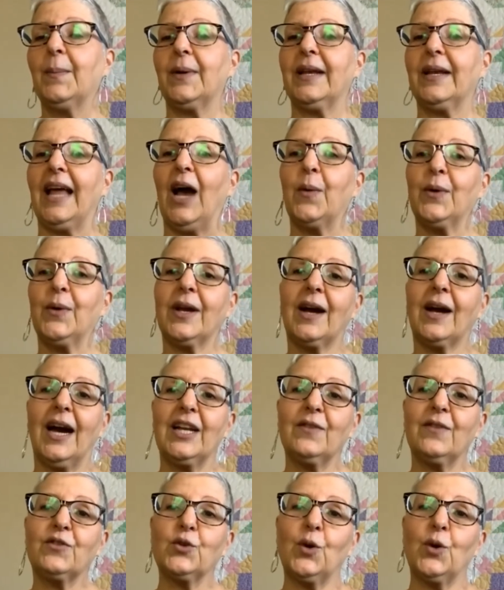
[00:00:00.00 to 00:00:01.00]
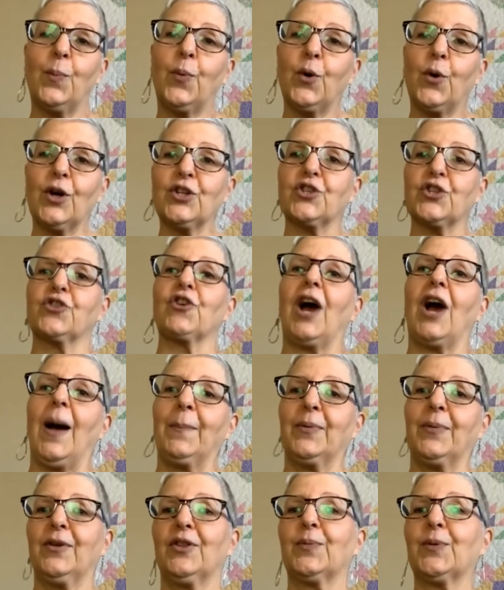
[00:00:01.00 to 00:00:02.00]
But now we kind of do a porch
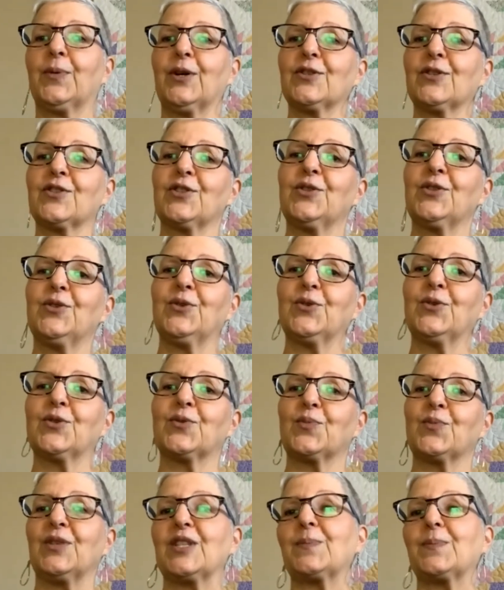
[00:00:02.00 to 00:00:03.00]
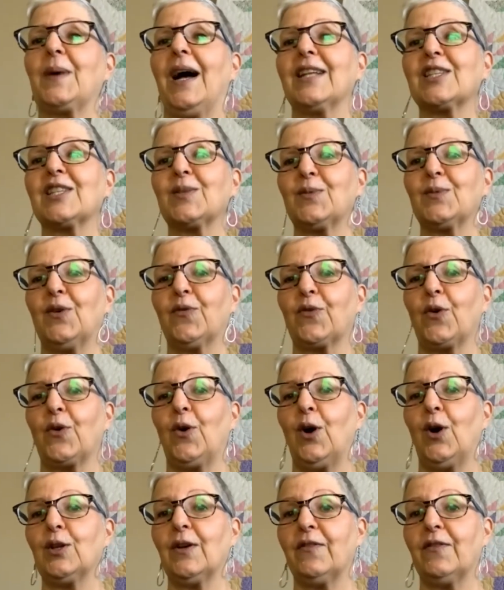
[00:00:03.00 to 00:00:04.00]
drop. The person who's responsible
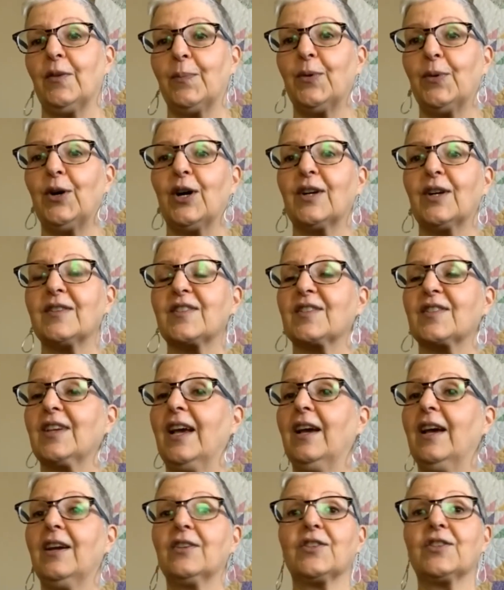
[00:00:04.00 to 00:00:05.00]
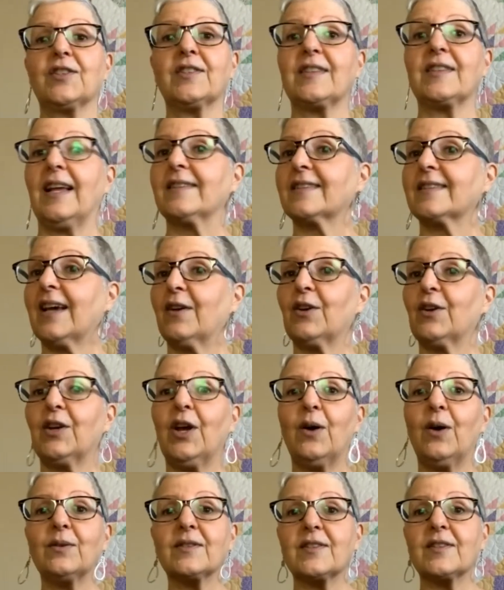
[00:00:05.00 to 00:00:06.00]
for all of the books just sends out
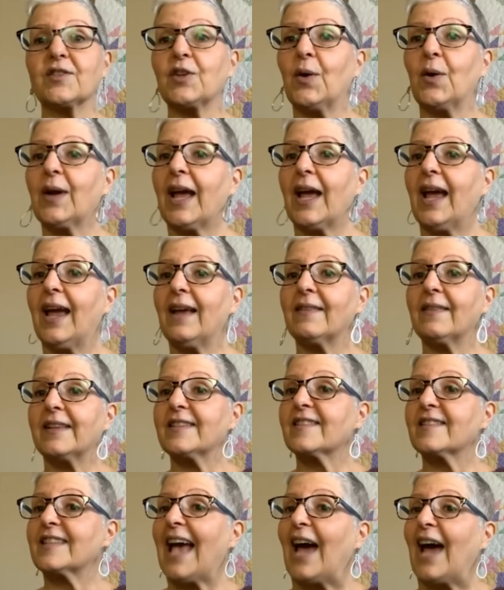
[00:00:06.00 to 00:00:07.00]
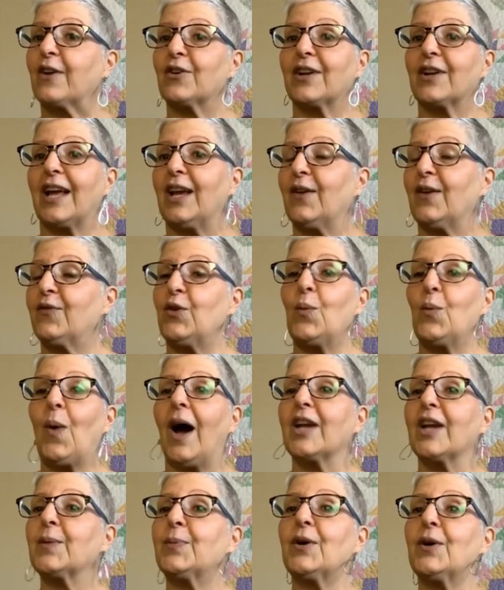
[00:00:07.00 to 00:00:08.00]
a note and says, okay, this Saturday, if you
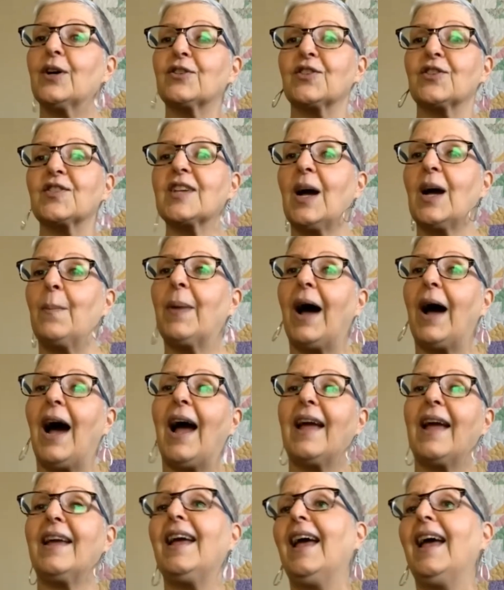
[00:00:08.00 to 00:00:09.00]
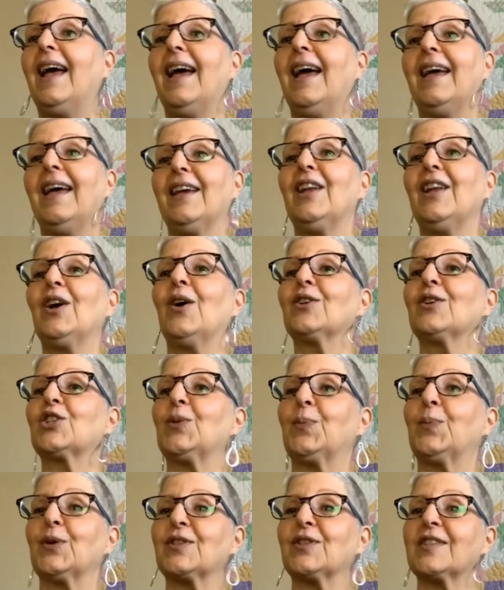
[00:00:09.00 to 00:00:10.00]
want a book, just come by, you know,
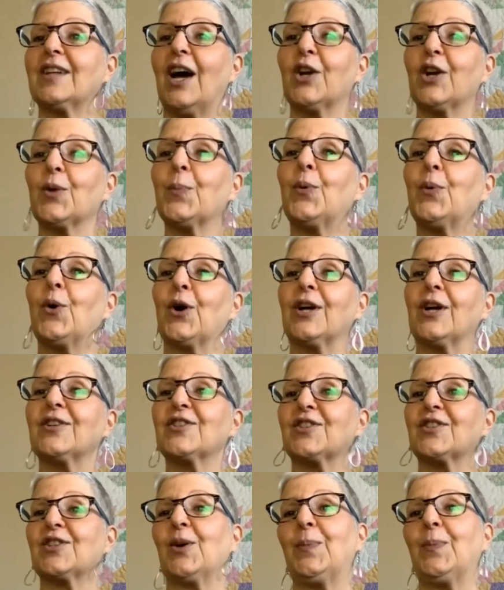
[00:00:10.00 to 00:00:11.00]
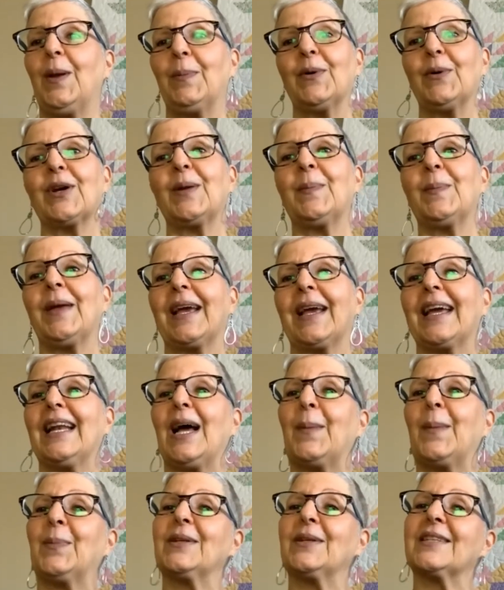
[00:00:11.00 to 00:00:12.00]
and she puts it on her porch so people can pick
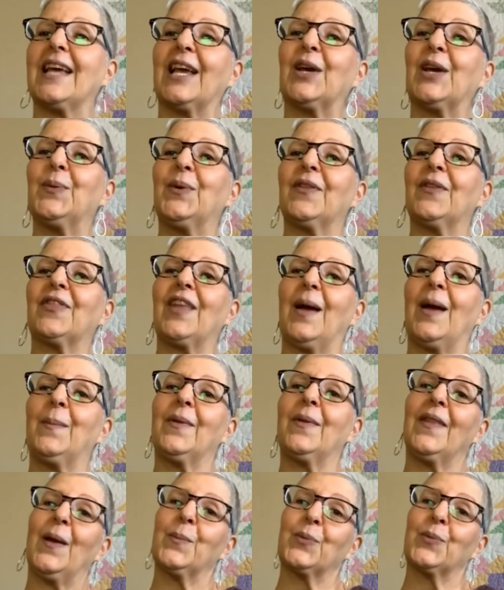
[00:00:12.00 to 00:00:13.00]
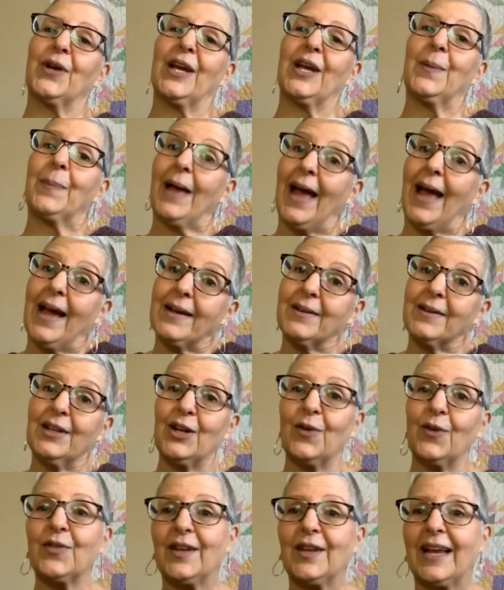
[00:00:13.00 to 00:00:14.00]
it up and take it with them and then bring it back,
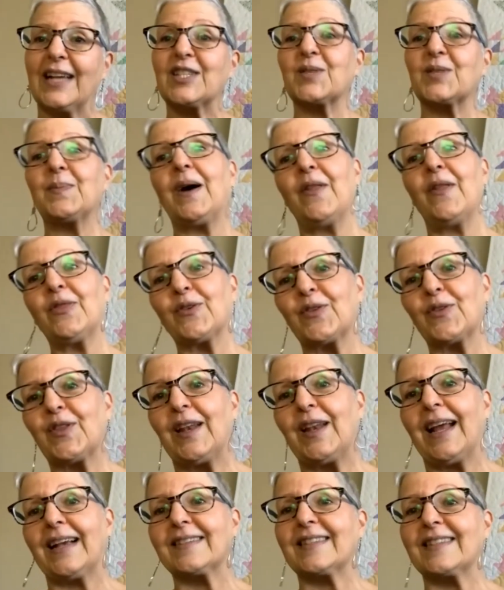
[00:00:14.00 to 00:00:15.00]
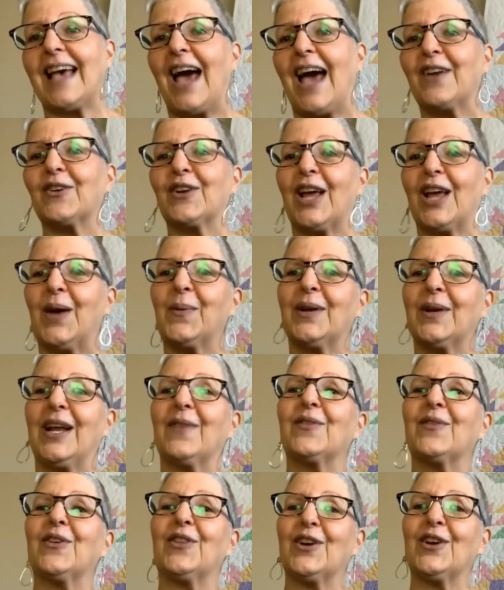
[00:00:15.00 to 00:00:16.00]
you know, the next month or the next Saturday,
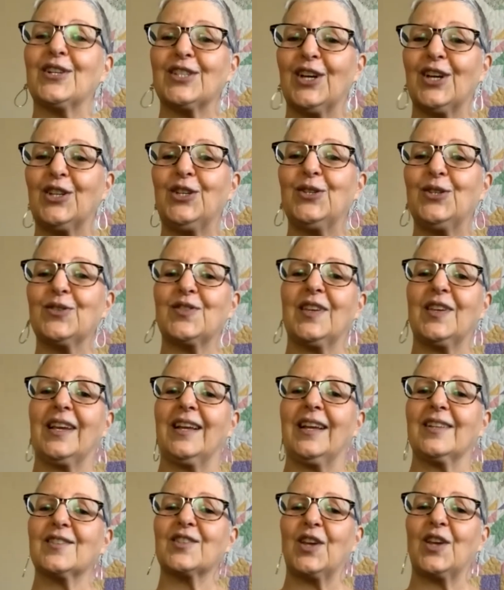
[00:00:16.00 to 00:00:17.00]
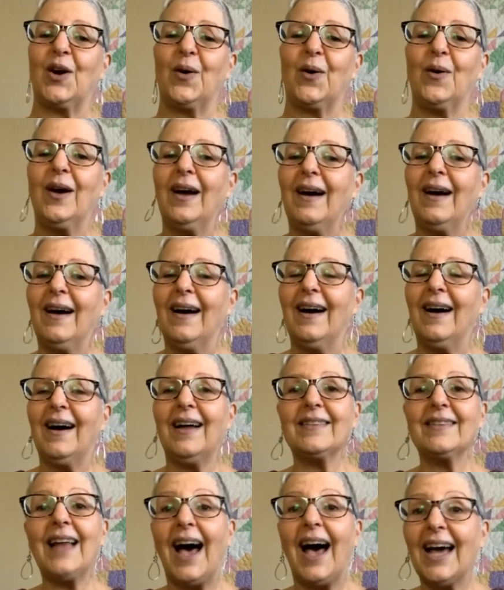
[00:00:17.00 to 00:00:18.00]
whenever they're done using it. So
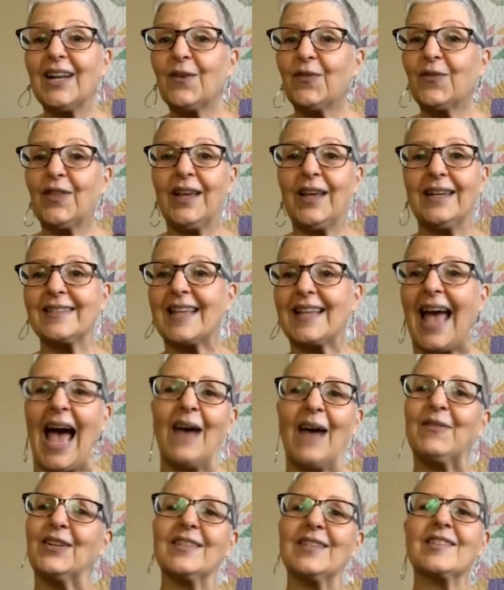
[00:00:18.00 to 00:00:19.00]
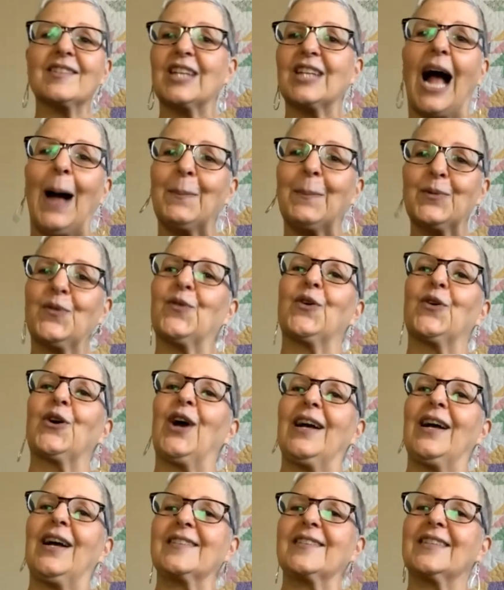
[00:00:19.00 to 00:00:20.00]
a lot of things haven't stopped
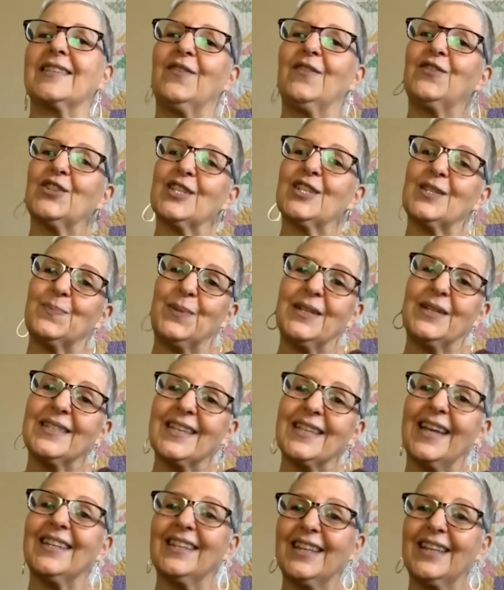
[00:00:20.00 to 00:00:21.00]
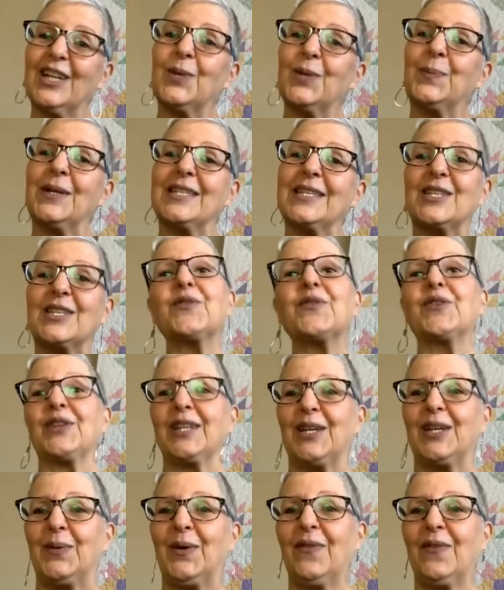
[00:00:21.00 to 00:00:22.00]
for us. They've just been done a little bit
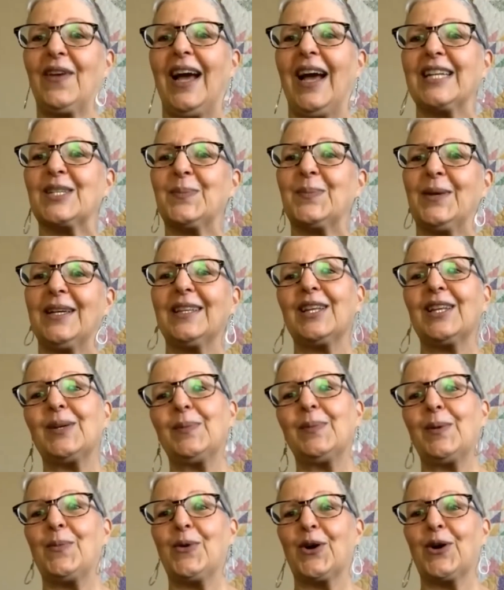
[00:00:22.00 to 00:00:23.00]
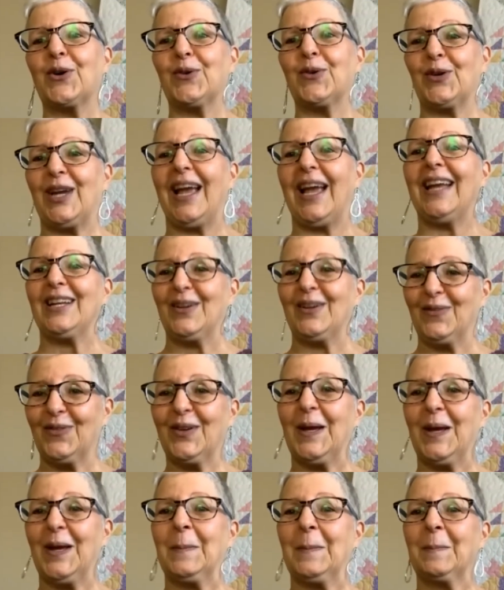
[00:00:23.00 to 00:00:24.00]
differently. We've had to be a little bit more creative.